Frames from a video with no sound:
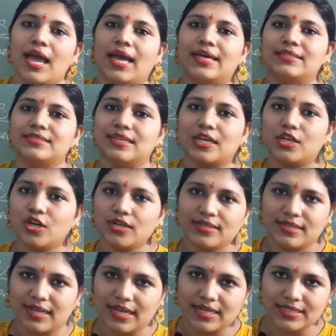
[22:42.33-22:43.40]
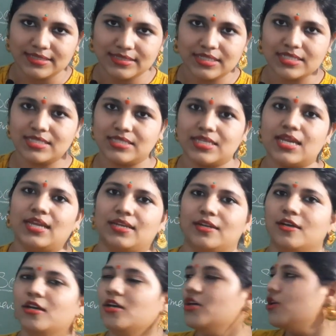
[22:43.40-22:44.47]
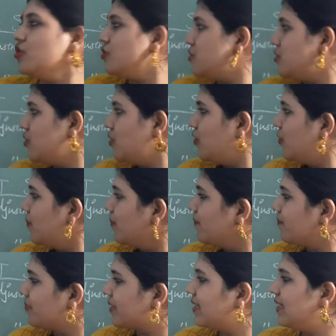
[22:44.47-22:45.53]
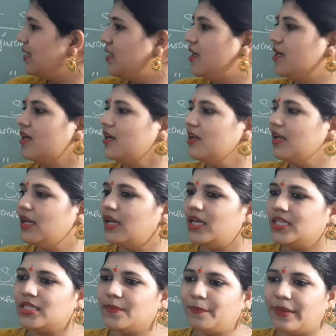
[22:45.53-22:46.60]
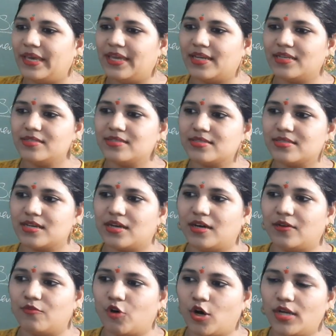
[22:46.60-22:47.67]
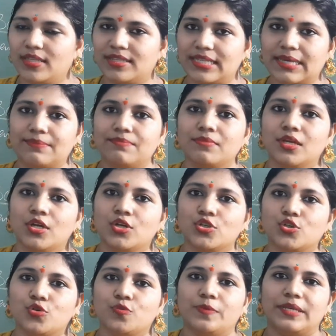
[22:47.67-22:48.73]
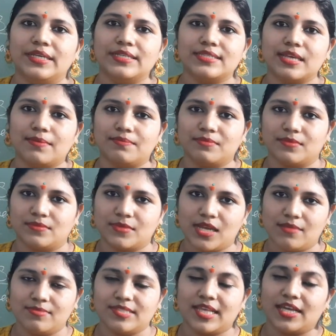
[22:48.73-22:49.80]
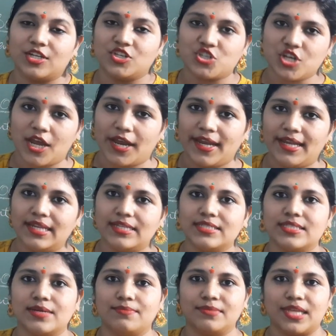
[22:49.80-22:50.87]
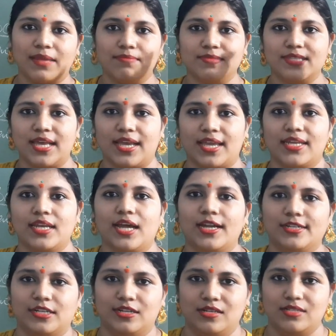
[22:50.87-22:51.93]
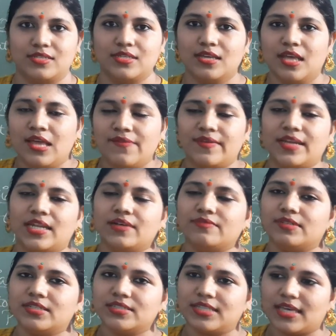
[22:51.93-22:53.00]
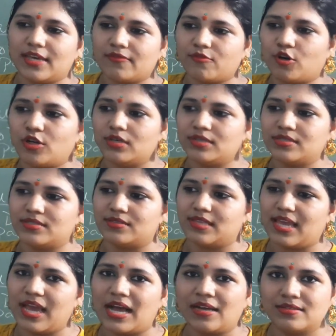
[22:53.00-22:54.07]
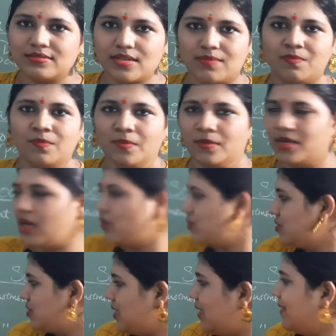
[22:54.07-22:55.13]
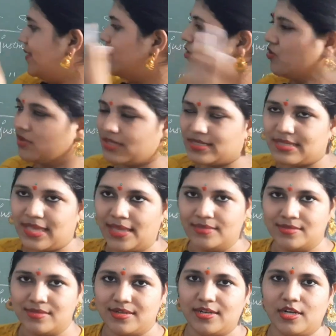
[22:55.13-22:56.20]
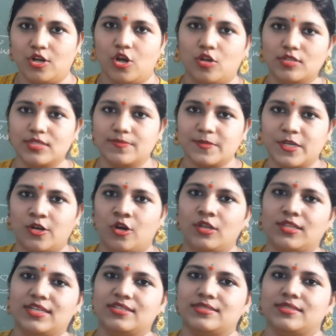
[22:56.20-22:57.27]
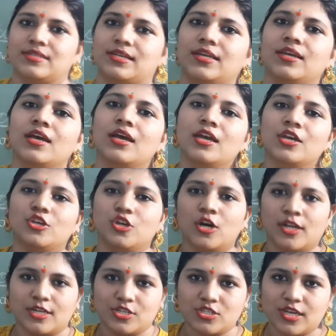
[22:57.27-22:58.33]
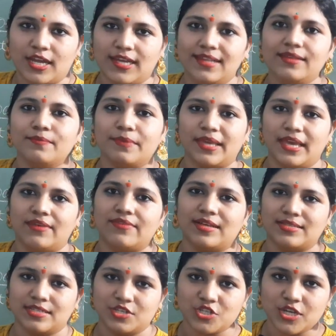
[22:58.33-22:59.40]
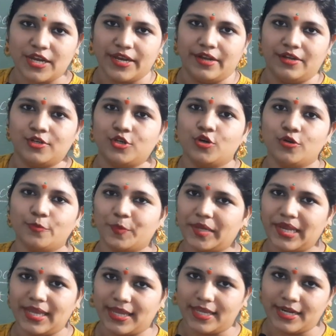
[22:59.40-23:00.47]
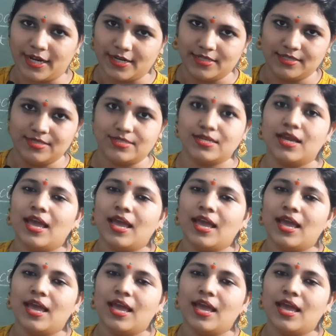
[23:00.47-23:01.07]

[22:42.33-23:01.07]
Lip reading: and they cannot understand. So here the parents want them to be sometimes like a child and sometimes like an adult. Whenever they ask some doubts related to the sex related concepts and all this, like you are a child, behave as a child, don't be like an adult.